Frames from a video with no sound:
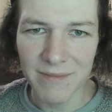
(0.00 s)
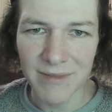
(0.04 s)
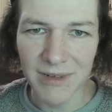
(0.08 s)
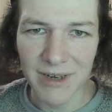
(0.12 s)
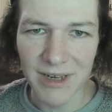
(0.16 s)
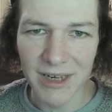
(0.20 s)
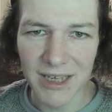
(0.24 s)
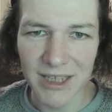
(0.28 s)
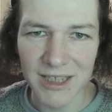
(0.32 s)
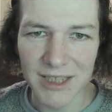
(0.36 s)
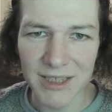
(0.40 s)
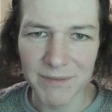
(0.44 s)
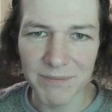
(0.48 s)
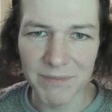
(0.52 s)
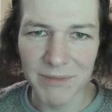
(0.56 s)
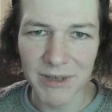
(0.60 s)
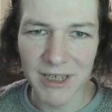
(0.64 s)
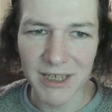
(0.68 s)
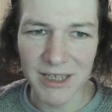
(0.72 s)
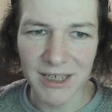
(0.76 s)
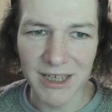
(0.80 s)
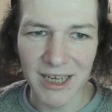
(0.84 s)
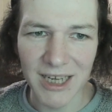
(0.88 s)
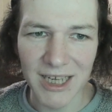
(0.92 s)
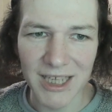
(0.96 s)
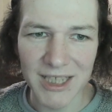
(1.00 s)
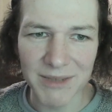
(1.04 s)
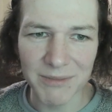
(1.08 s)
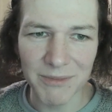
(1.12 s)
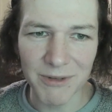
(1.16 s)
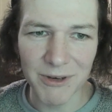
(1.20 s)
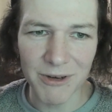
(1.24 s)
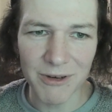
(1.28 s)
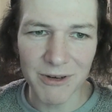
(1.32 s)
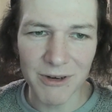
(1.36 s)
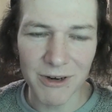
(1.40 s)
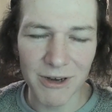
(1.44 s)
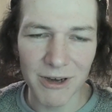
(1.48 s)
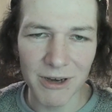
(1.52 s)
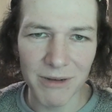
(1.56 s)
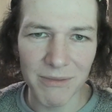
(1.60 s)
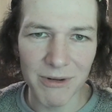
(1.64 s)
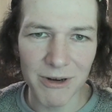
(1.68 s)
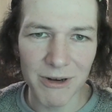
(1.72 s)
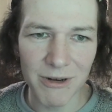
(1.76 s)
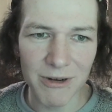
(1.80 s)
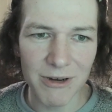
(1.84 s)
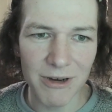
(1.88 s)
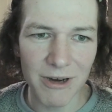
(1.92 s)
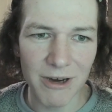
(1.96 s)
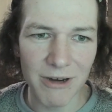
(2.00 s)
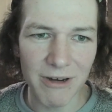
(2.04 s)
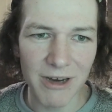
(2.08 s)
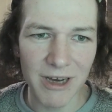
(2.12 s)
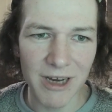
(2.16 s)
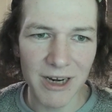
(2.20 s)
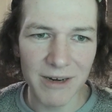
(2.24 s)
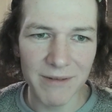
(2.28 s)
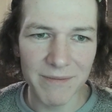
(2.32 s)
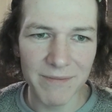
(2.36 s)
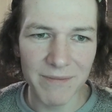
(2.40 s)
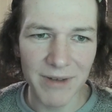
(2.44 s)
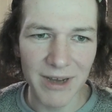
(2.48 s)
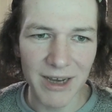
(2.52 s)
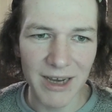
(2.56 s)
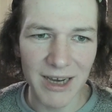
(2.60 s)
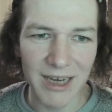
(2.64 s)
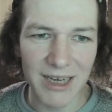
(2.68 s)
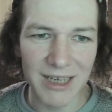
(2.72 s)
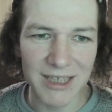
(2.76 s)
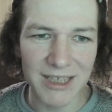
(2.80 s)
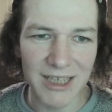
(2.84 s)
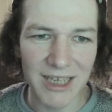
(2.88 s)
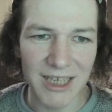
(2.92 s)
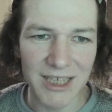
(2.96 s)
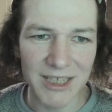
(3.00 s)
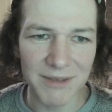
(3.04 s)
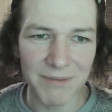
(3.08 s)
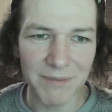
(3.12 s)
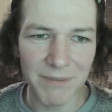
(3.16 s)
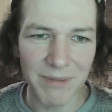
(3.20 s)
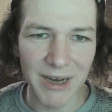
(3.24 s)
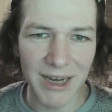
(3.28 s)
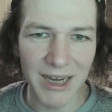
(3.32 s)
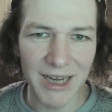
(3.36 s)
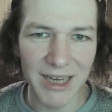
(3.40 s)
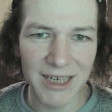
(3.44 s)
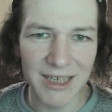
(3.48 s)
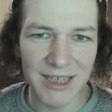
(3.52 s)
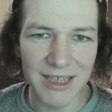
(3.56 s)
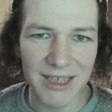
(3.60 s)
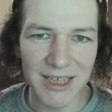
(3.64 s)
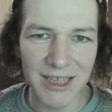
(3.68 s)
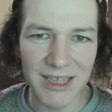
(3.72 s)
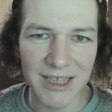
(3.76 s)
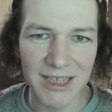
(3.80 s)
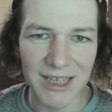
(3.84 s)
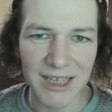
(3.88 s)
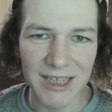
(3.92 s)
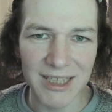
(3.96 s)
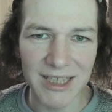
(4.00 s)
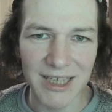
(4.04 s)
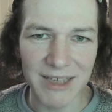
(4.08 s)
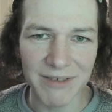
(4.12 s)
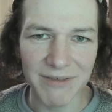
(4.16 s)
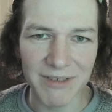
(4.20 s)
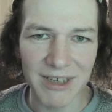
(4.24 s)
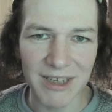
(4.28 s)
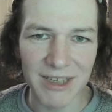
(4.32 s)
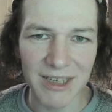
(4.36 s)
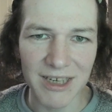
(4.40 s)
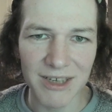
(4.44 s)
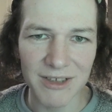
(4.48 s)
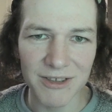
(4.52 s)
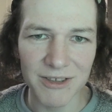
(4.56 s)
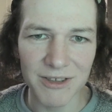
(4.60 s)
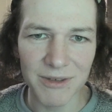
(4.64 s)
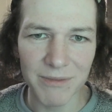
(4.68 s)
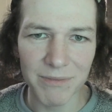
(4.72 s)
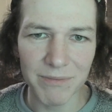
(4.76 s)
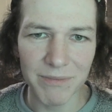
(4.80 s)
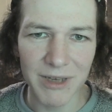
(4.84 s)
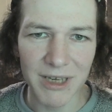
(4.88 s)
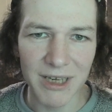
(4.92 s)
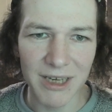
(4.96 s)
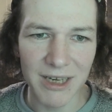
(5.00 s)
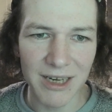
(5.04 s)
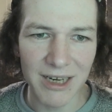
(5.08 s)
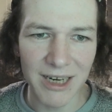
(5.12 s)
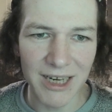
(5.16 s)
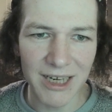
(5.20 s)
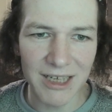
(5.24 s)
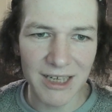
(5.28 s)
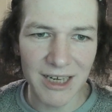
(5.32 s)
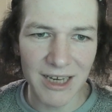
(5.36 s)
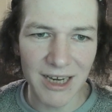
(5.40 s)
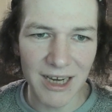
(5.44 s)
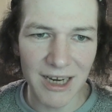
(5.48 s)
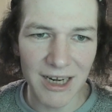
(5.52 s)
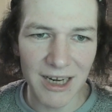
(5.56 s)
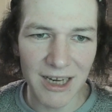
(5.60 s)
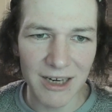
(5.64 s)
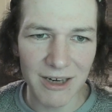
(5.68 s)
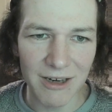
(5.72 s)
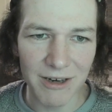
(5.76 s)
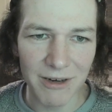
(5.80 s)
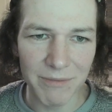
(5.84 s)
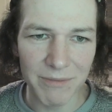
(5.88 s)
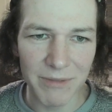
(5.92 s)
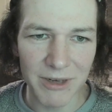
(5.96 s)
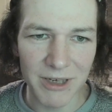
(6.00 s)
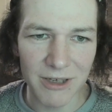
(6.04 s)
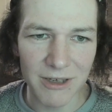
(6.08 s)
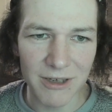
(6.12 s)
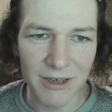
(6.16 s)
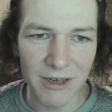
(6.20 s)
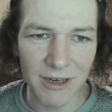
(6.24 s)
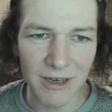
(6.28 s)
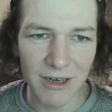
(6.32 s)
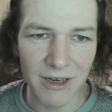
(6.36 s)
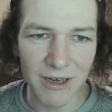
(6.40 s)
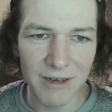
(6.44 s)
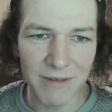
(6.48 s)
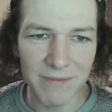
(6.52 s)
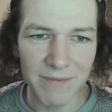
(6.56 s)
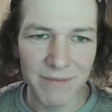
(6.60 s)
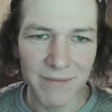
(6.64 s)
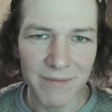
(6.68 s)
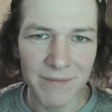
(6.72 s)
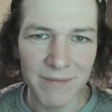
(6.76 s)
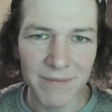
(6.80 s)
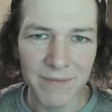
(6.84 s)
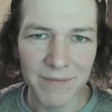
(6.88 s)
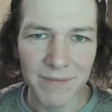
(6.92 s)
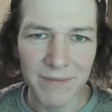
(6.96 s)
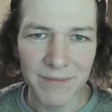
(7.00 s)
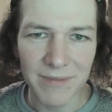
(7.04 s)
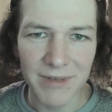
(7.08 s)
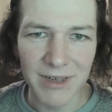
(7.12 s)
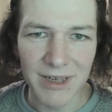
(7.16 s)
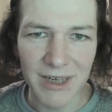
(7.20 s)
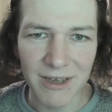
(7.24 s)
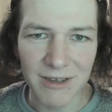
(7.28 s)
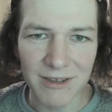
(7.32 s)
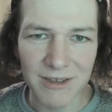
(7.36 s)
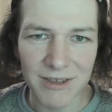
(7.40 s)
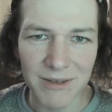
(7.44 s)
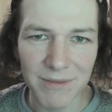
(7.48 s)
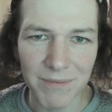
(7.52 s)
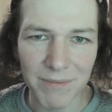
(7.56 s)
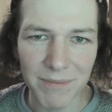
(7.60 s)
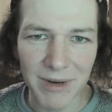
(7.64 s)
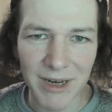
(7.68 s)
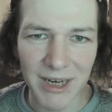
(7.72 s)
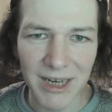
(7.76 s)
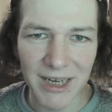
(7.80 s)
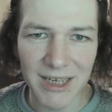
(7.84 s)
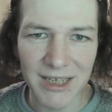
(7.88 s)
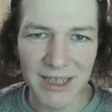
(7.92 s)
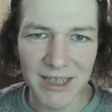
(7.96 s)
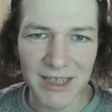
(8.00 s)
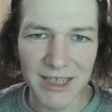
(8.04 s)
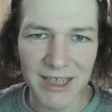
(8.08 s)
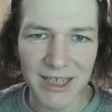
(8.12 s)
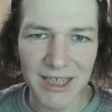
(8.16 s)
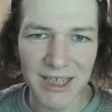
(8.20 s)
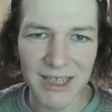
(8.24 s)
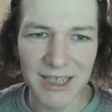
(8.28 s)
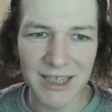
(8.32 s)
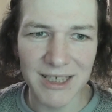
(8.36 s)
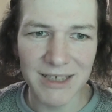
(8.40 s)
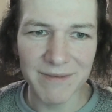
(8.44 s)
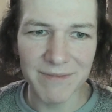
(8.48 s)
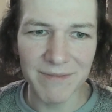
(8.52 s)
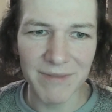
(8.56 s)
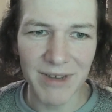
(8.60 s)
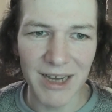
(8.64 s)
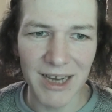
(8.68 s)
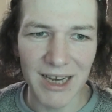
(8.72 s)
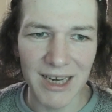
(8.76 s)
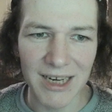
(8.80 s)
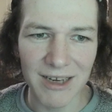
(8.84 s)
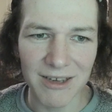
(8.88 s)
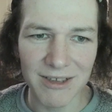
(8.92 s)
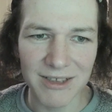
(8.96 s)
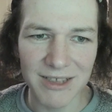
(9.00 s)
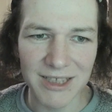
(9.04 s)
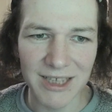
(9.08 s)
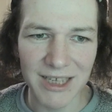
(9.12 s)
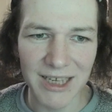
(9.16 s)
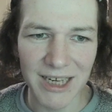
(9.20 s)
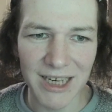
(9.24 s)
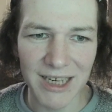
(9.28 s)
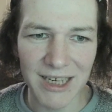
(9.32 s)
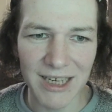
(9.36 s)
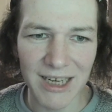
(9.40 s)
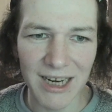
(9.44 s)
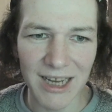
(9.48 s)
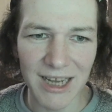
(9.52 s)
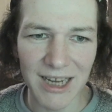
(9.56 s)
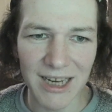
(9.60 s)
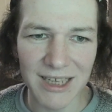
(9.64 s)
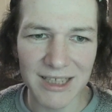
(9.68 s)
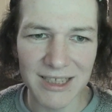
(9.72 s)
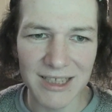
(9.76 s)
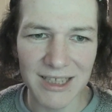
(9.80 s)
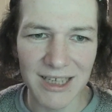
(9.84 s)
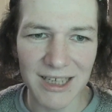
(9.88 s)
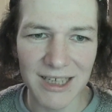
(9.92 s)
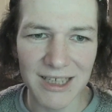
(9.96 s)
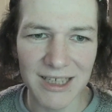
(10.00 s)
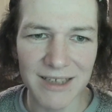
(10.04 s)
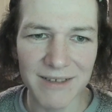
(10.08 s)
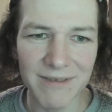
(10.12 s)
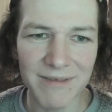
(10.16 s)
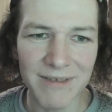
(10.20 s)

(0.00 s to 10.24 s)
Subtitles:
let's pick nice blue color, and just paint it. I think I can also pick red color or pink color, and also paint it, and also green like that.